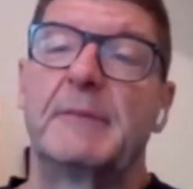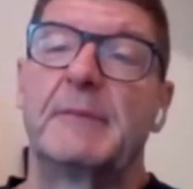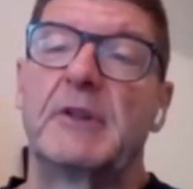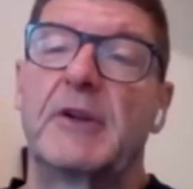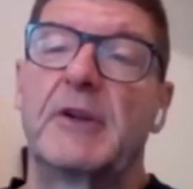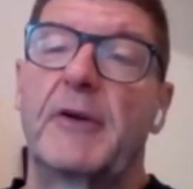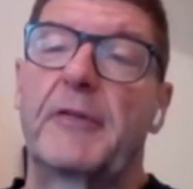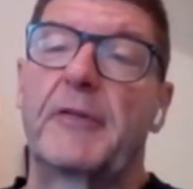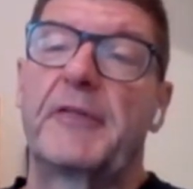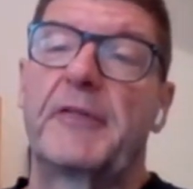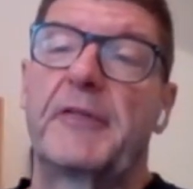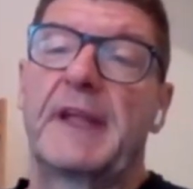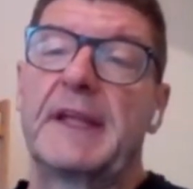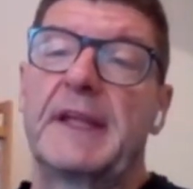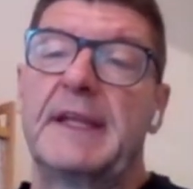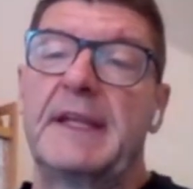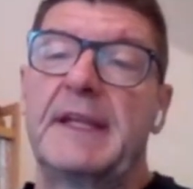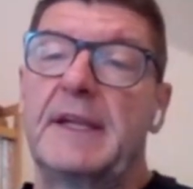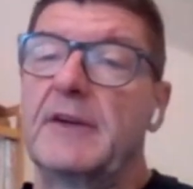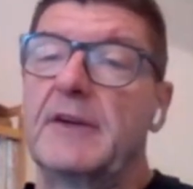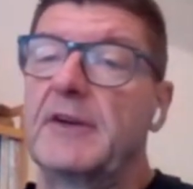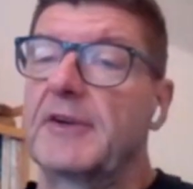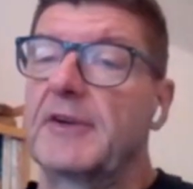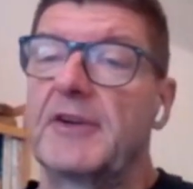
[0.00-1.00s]
similar thing
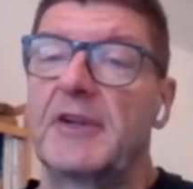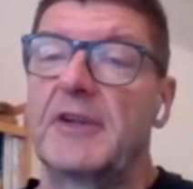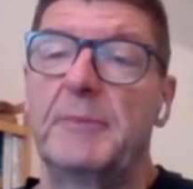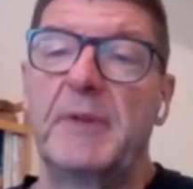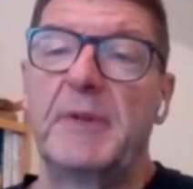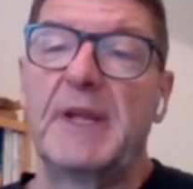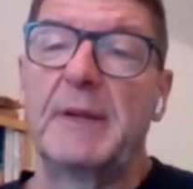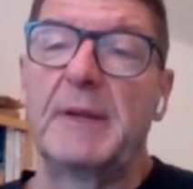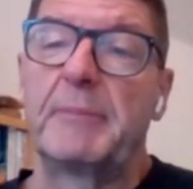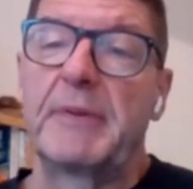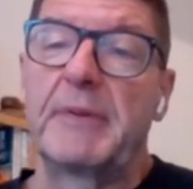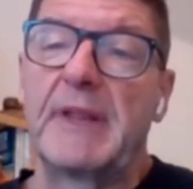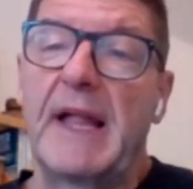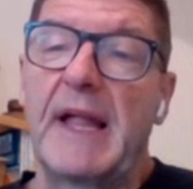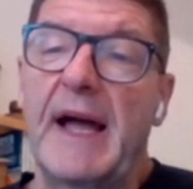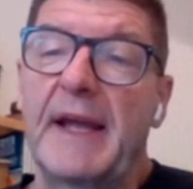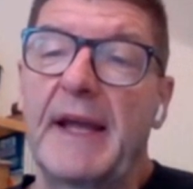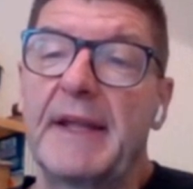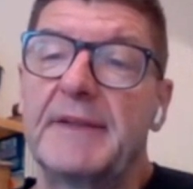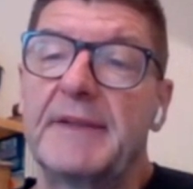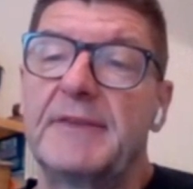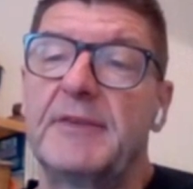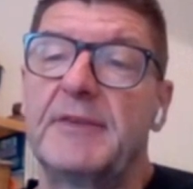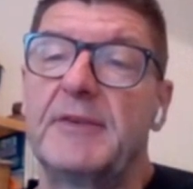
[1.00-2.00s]
here could be
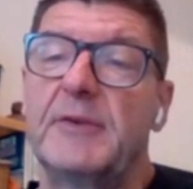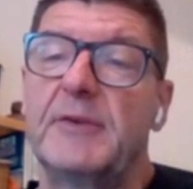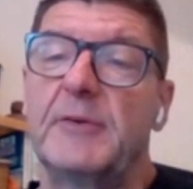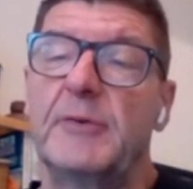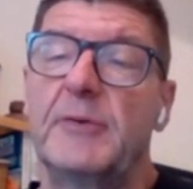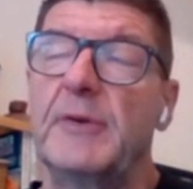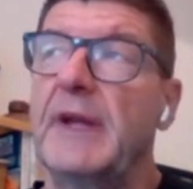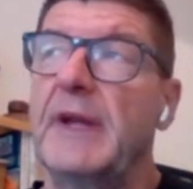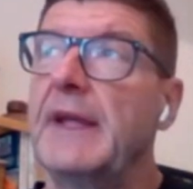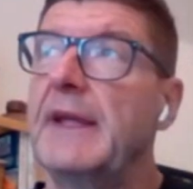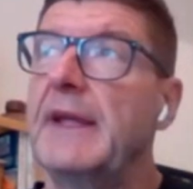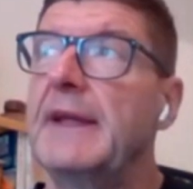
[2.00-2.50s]
applied to